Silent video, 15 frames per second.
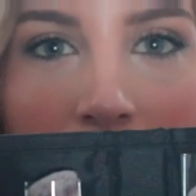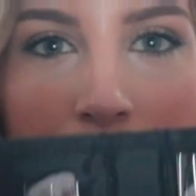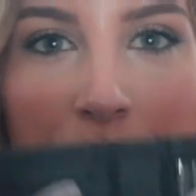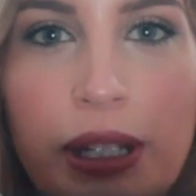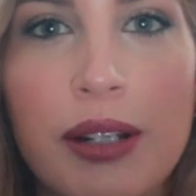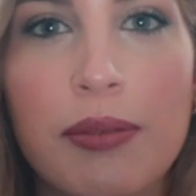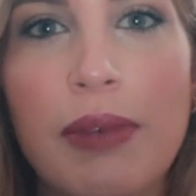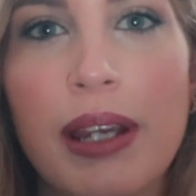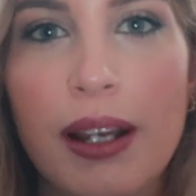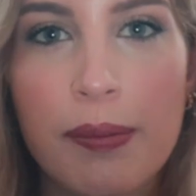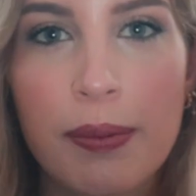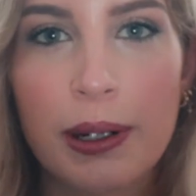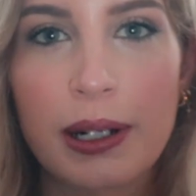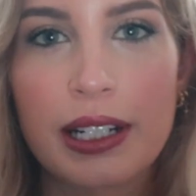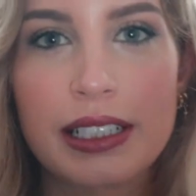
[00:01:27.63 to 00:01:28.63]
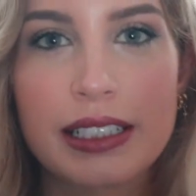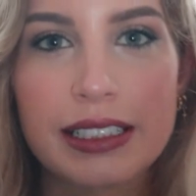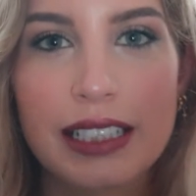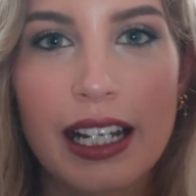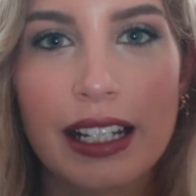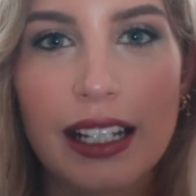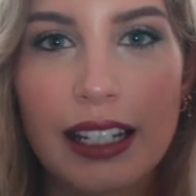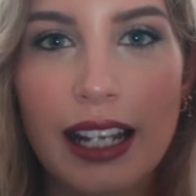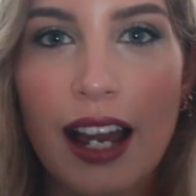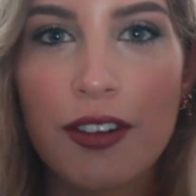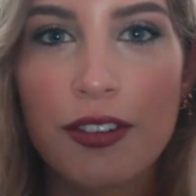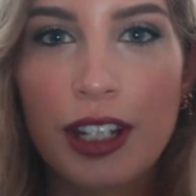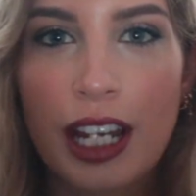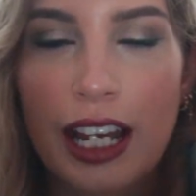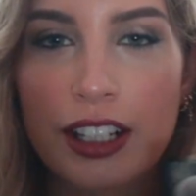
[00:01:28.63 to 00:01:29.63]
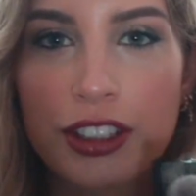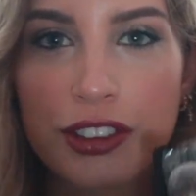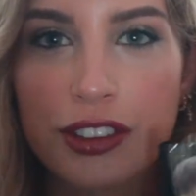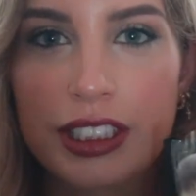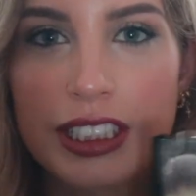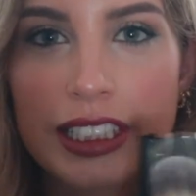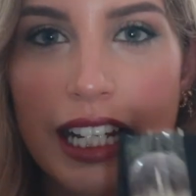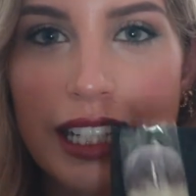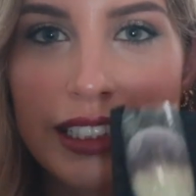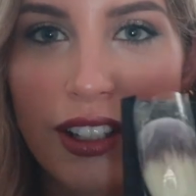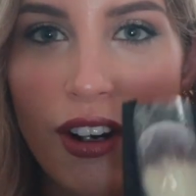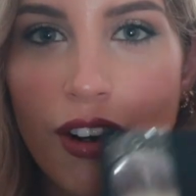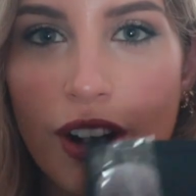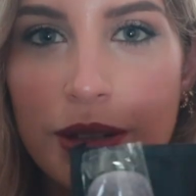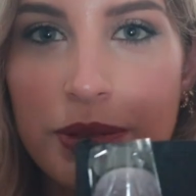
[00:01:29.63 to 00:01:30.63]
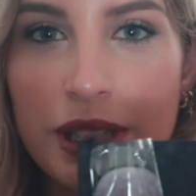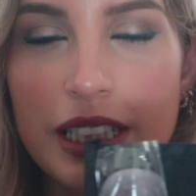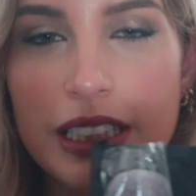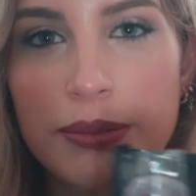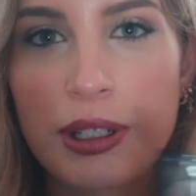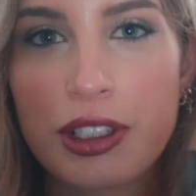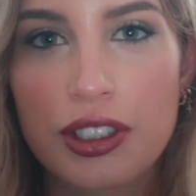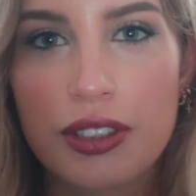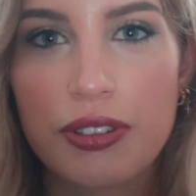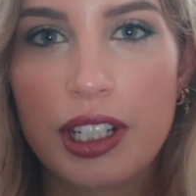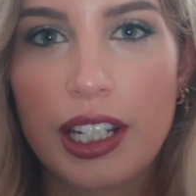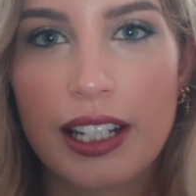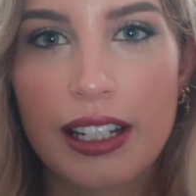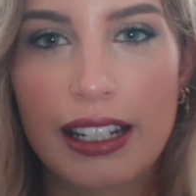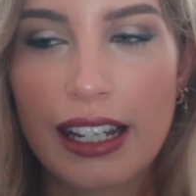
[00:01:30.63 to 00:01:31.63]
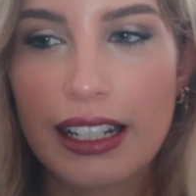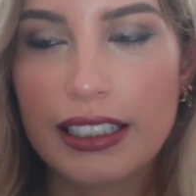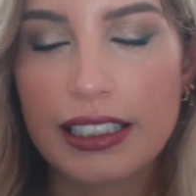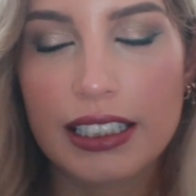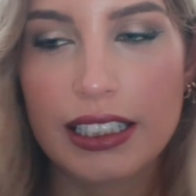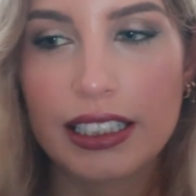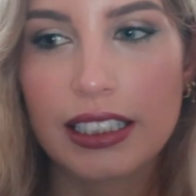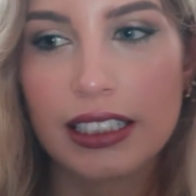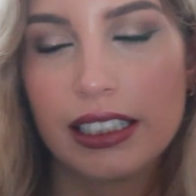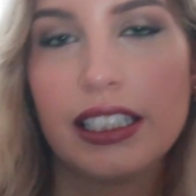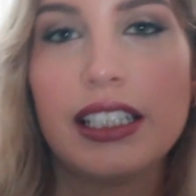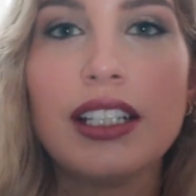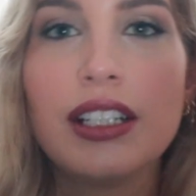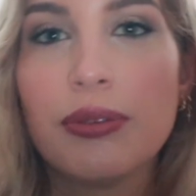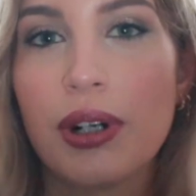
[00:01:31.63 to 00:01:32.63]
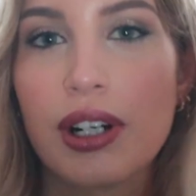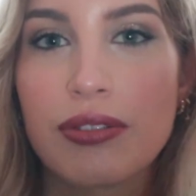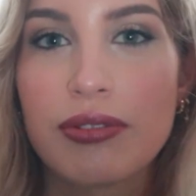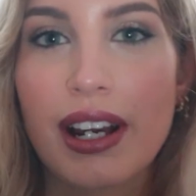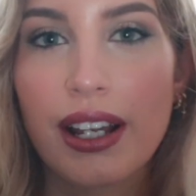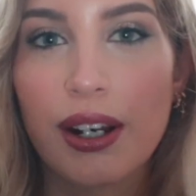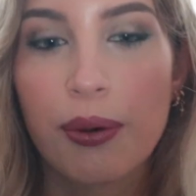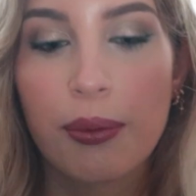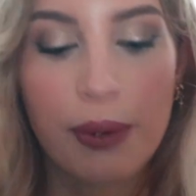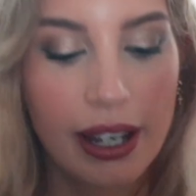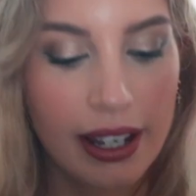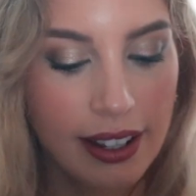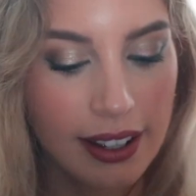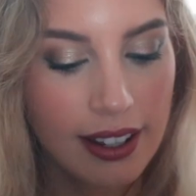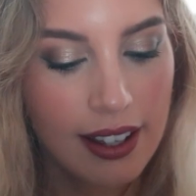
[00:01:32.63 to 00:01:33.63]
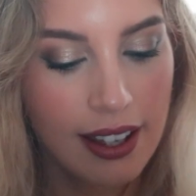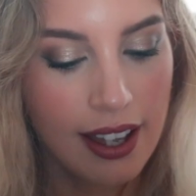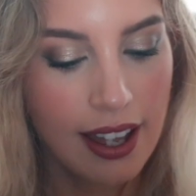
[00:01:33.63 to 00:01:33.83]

Being a makeup artist, I like having extra sets on me, especially if you can't get to cleaning one right away.